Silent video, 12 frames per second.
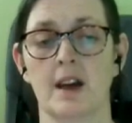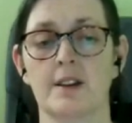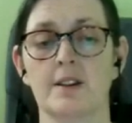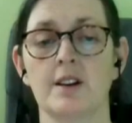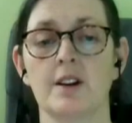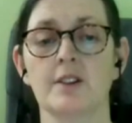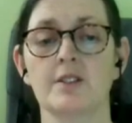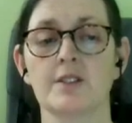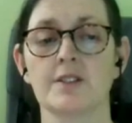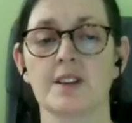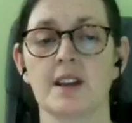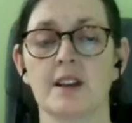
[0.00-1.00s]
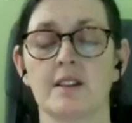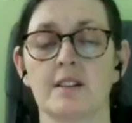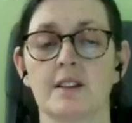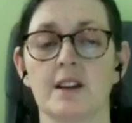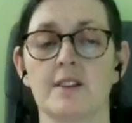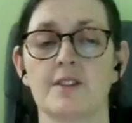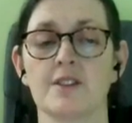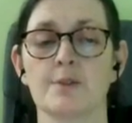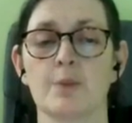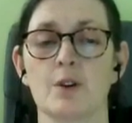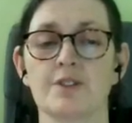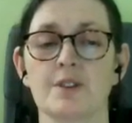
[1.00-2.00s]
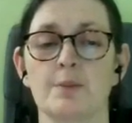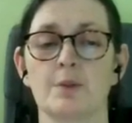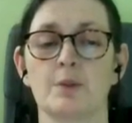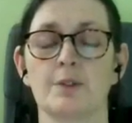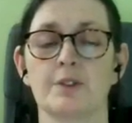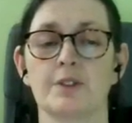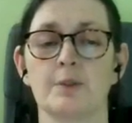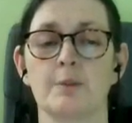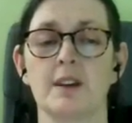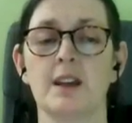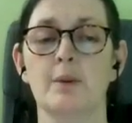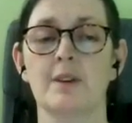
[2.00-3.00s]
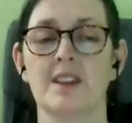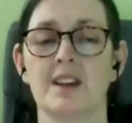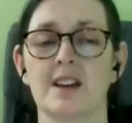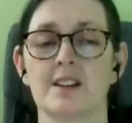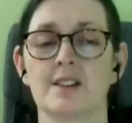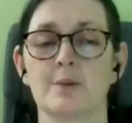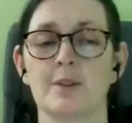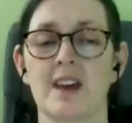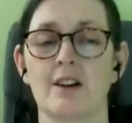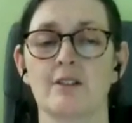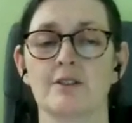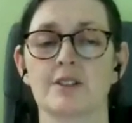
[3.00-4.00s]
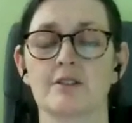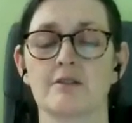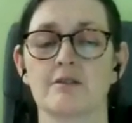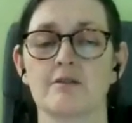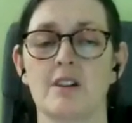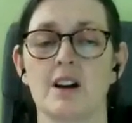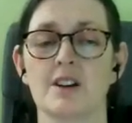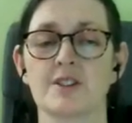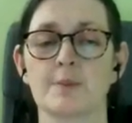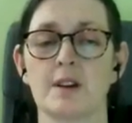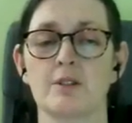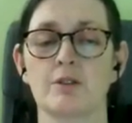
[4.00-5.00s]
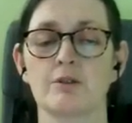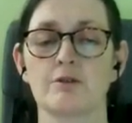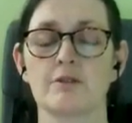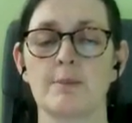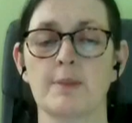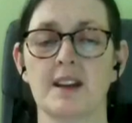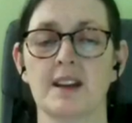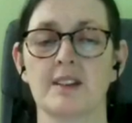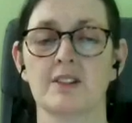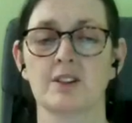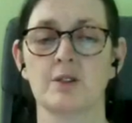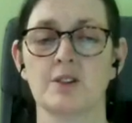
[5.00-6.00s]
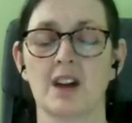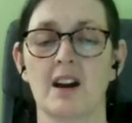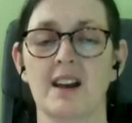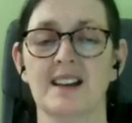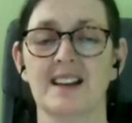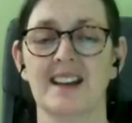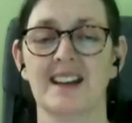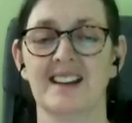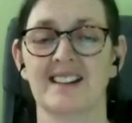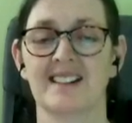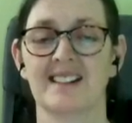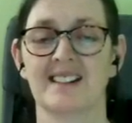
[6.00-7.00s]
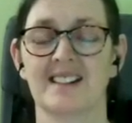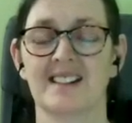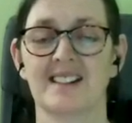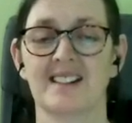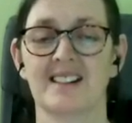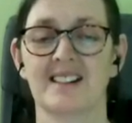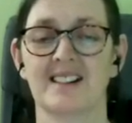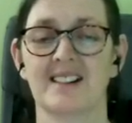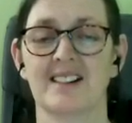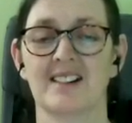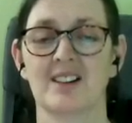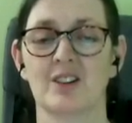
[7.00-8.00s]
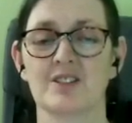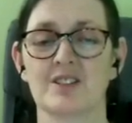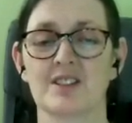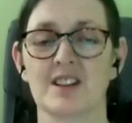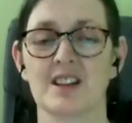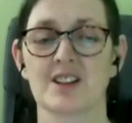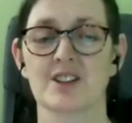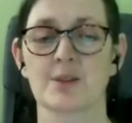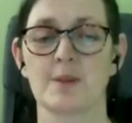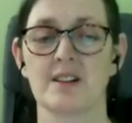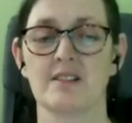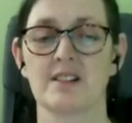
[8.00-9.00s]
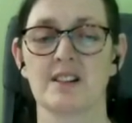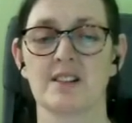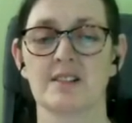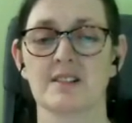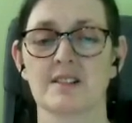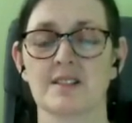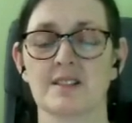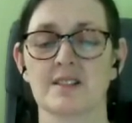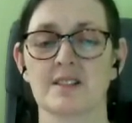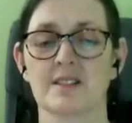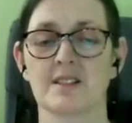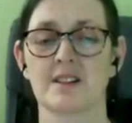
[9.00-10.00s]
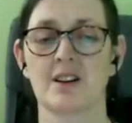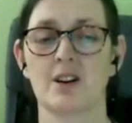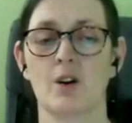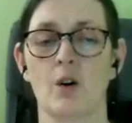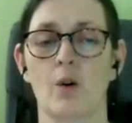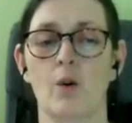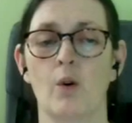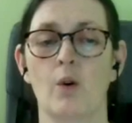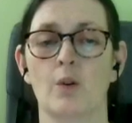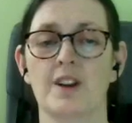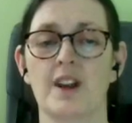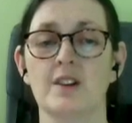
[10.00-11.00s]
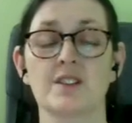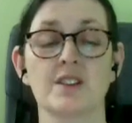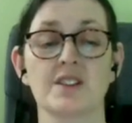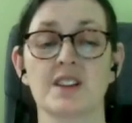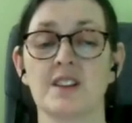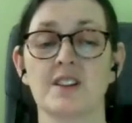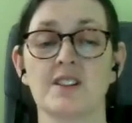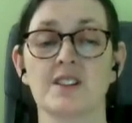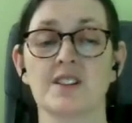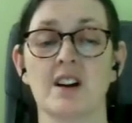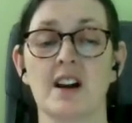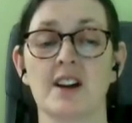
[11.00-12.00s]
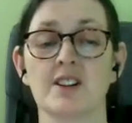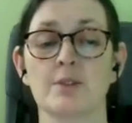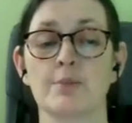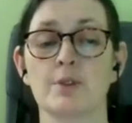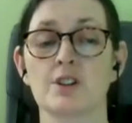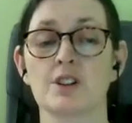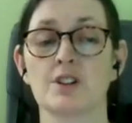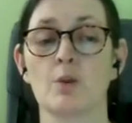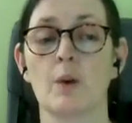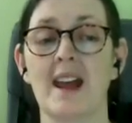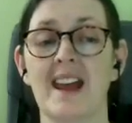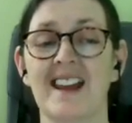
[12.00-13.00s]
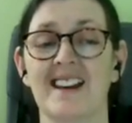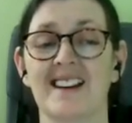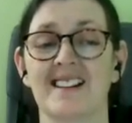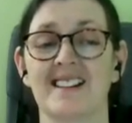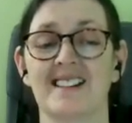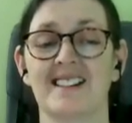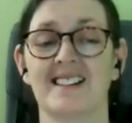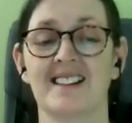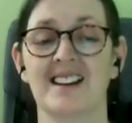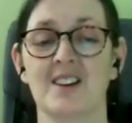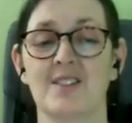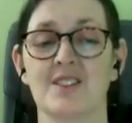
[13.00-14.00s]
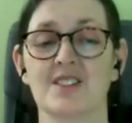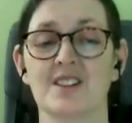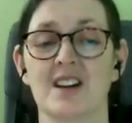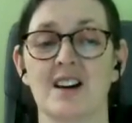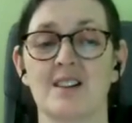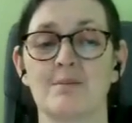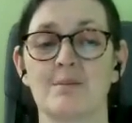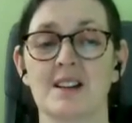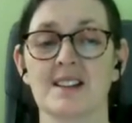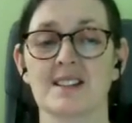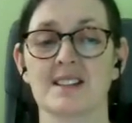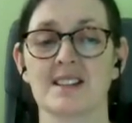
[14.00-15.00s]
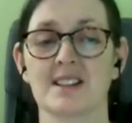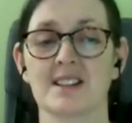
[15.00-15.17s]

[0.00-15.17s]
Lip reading: And noticing if it's possible to be with it without grasping or gripping too tightly onto the experience, or noticing the desire to push it away if it's an unpleasant